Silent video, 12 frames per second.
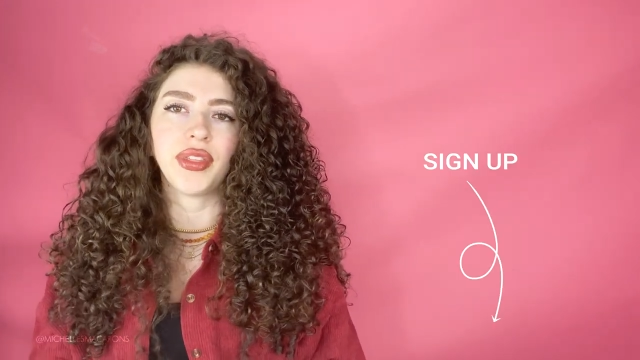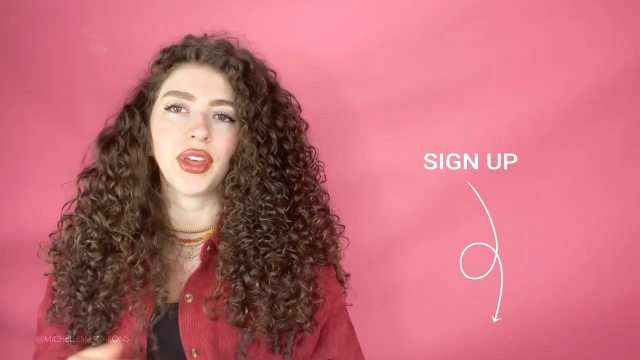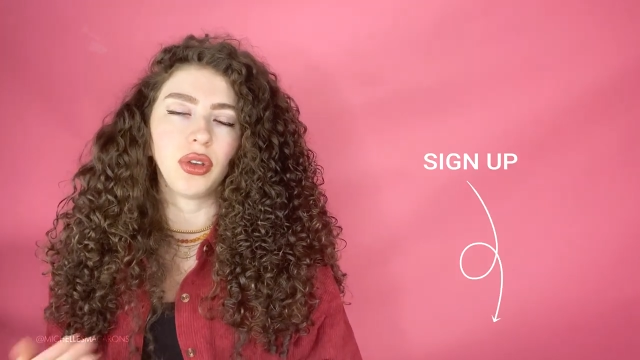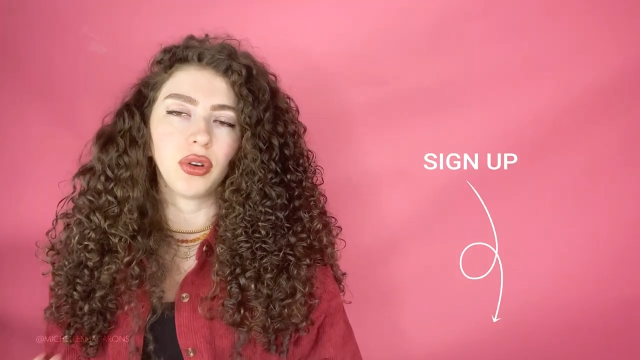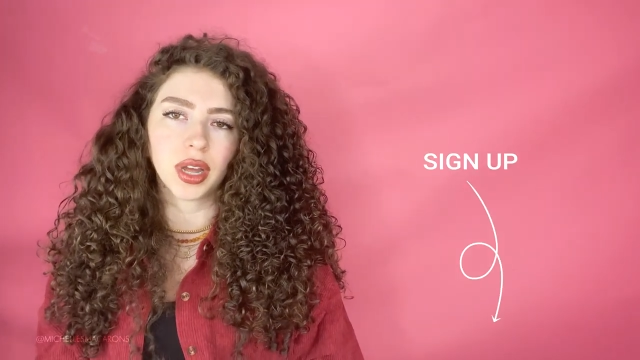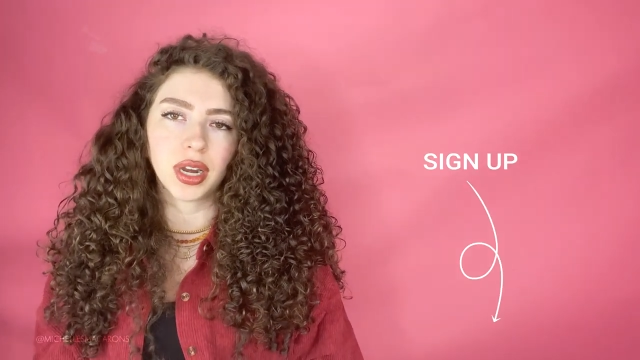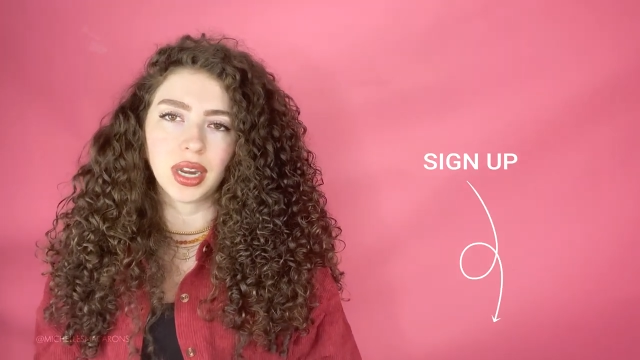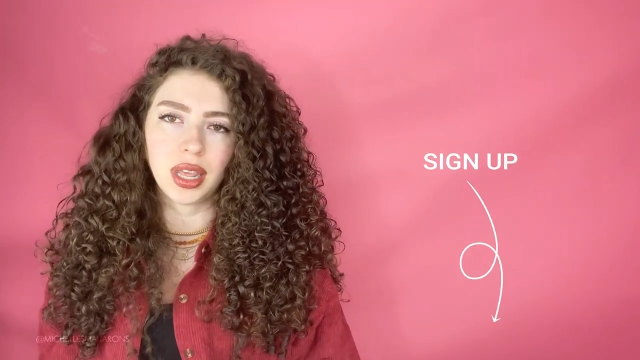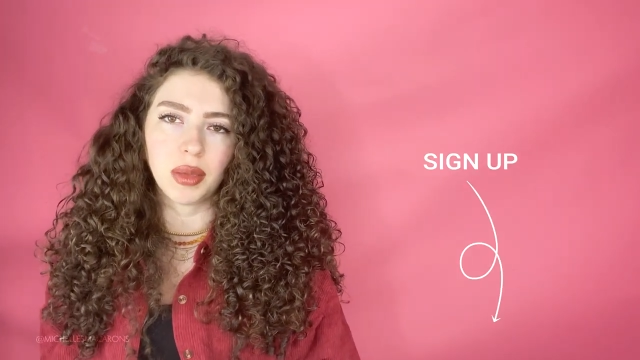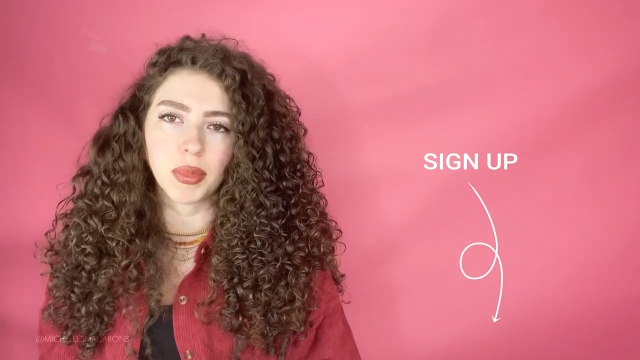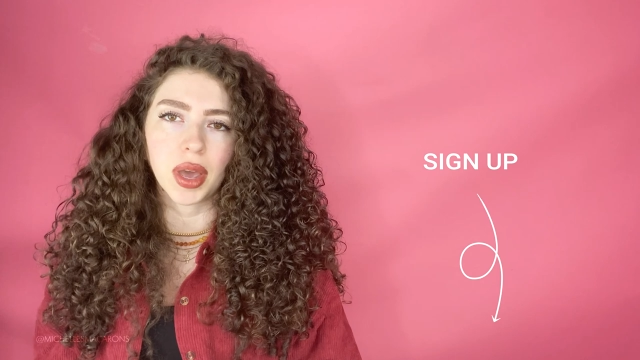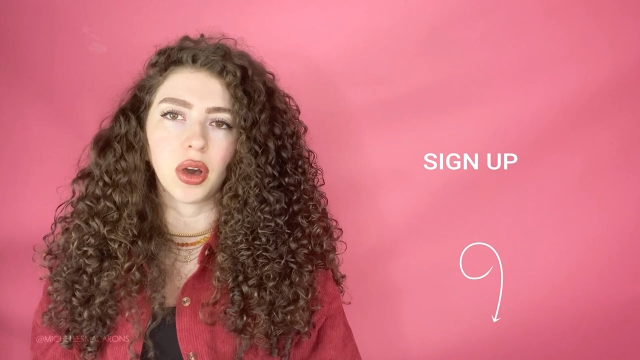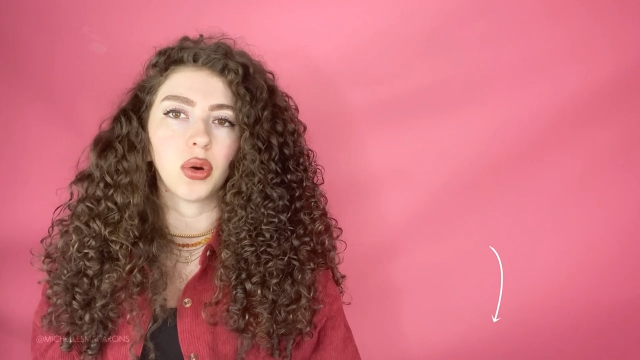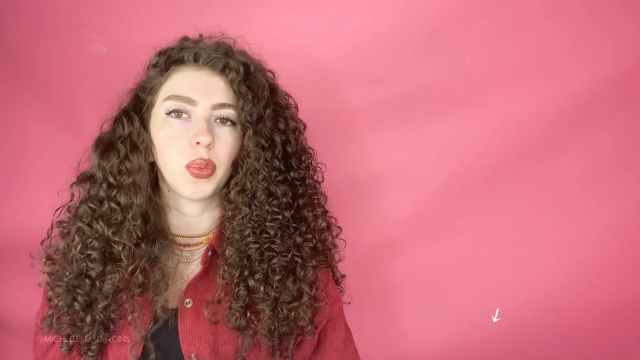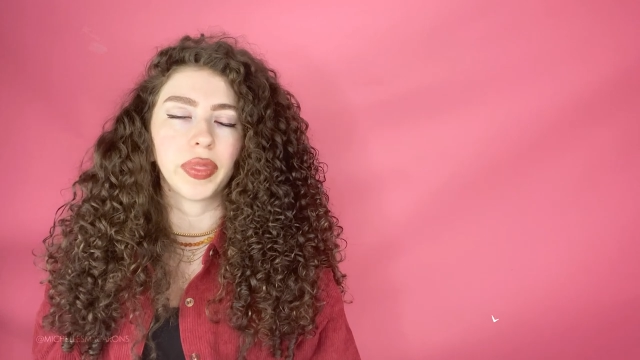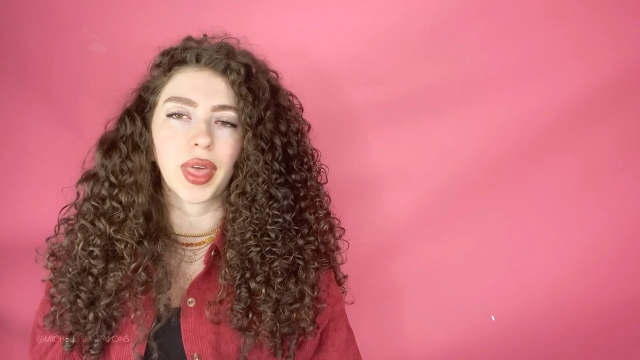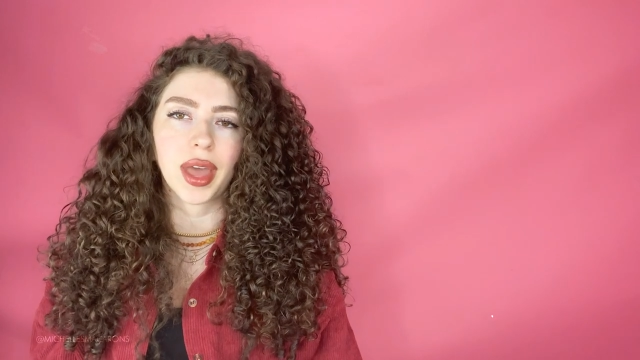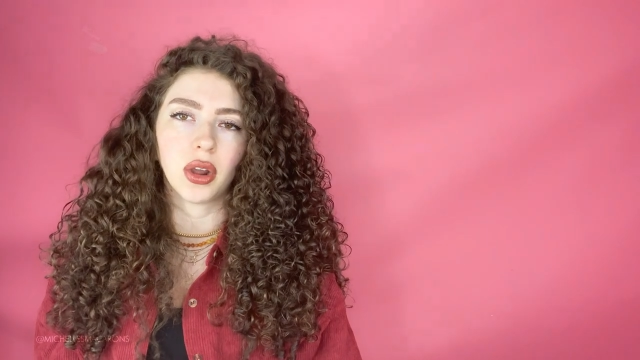and then you'll get an email
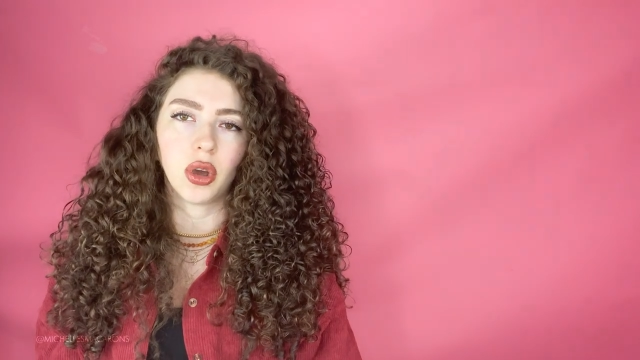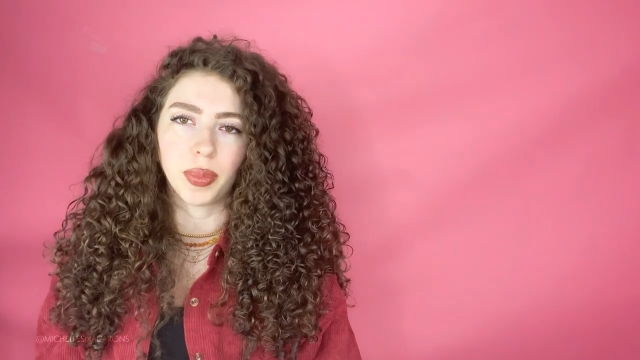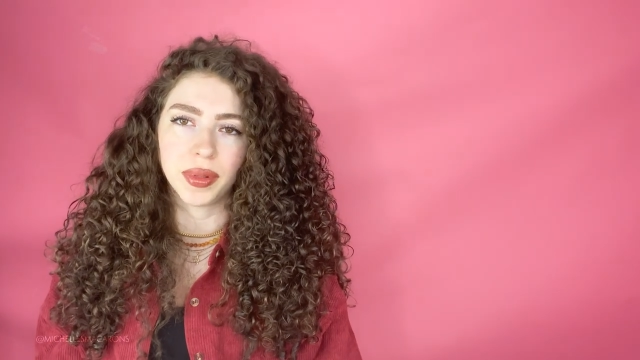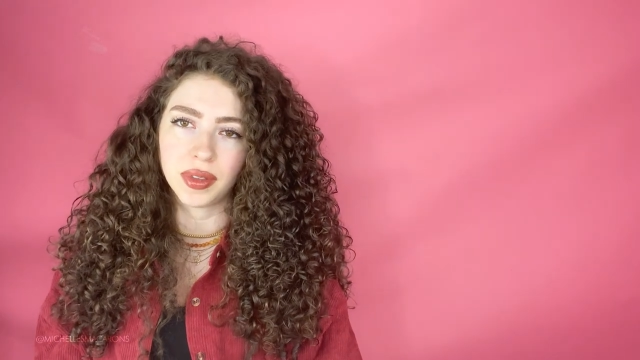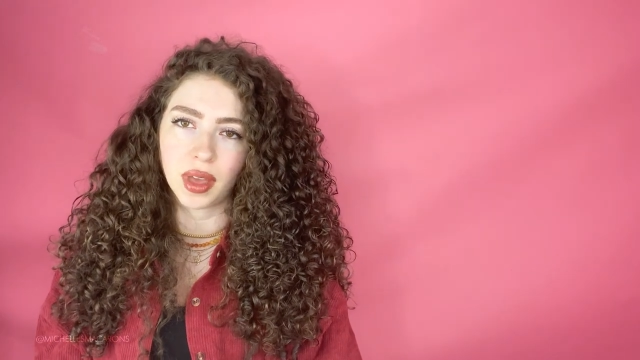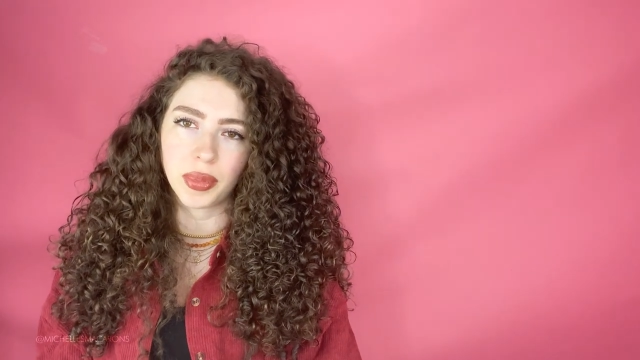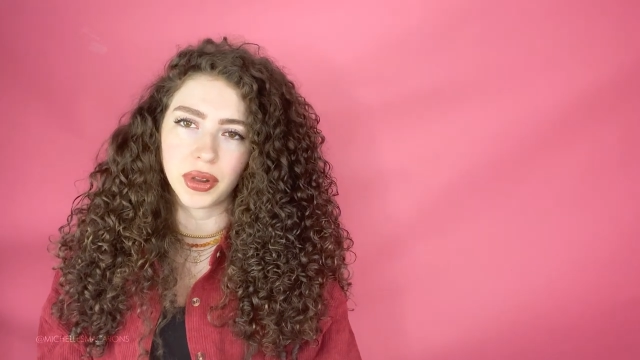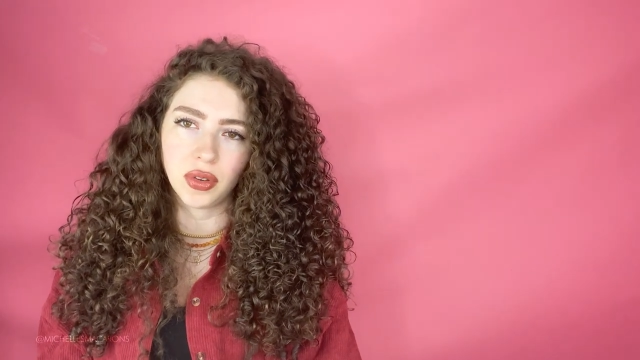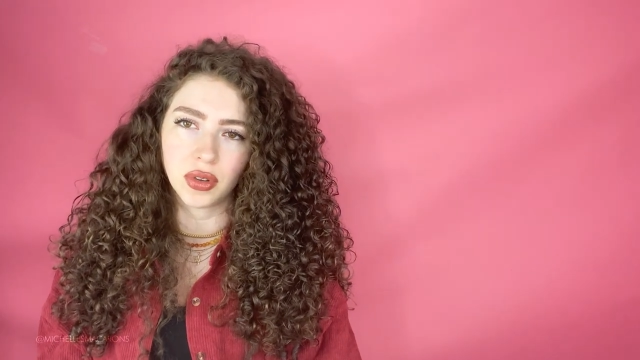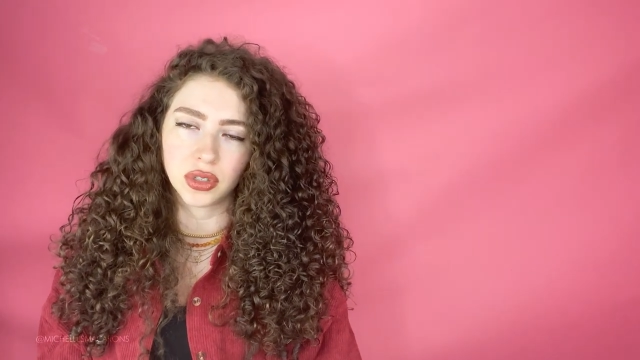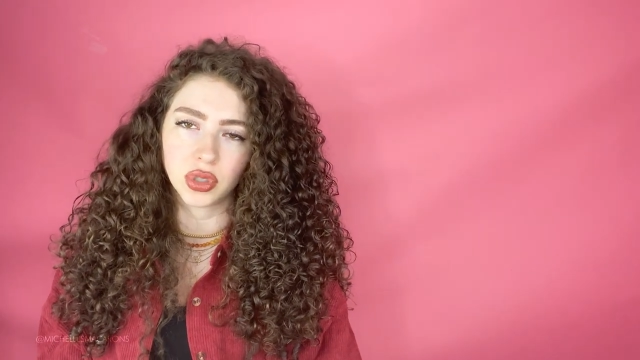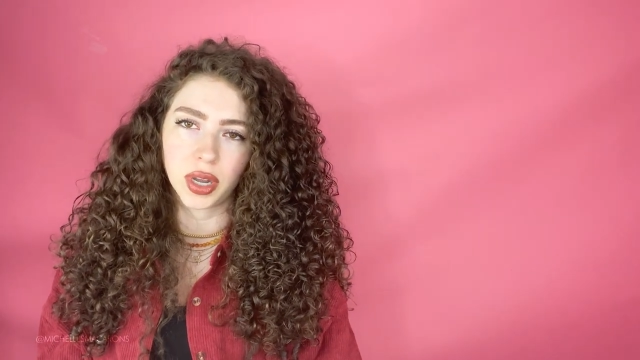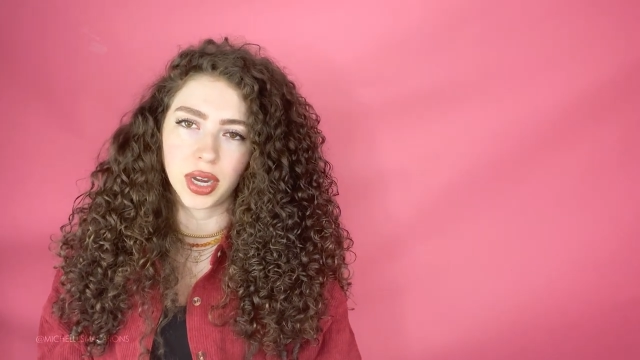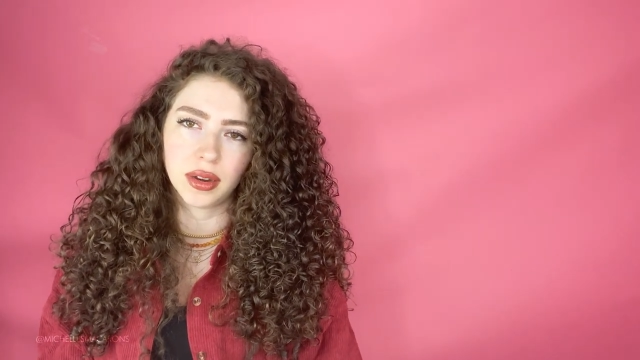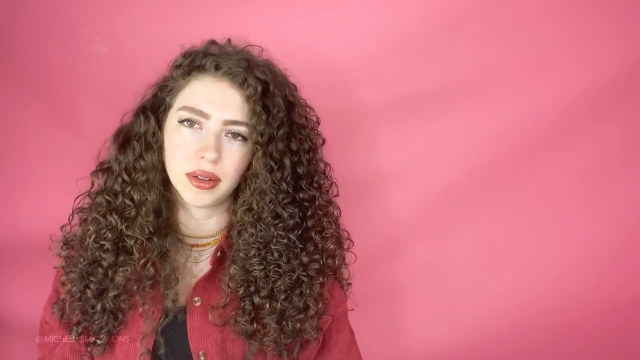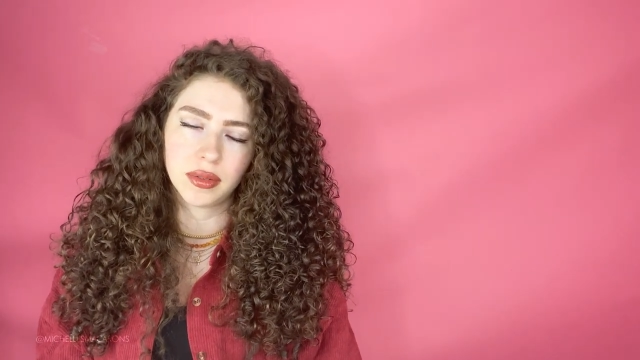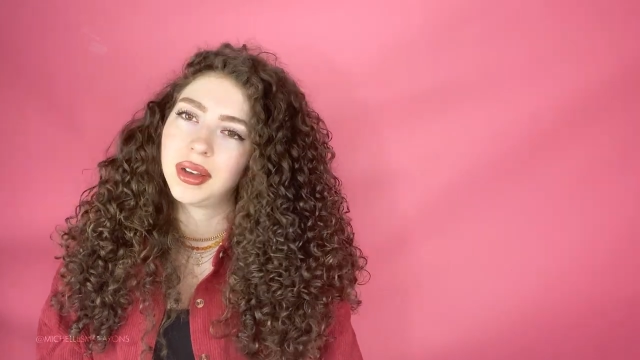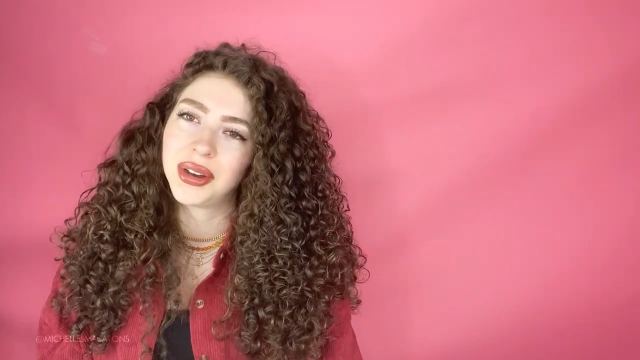when that opens up and you can join.